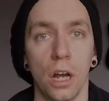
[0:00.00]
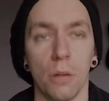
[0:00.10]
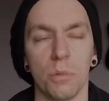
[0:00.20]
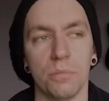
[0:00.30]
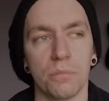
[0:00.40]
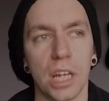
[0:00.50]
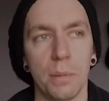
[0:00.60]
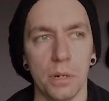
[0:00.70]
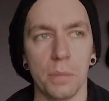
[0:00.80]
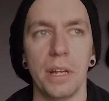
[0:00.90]
I've been
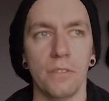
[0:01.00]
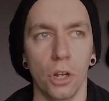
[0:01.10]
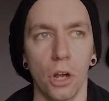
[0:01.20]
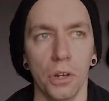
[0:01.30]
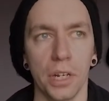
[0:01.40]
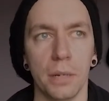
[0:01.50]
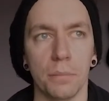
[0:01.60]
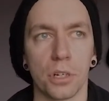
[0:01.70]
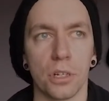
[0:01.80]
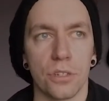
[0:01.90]
keeping a bit of an eye on
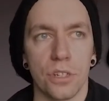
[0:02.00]
it because,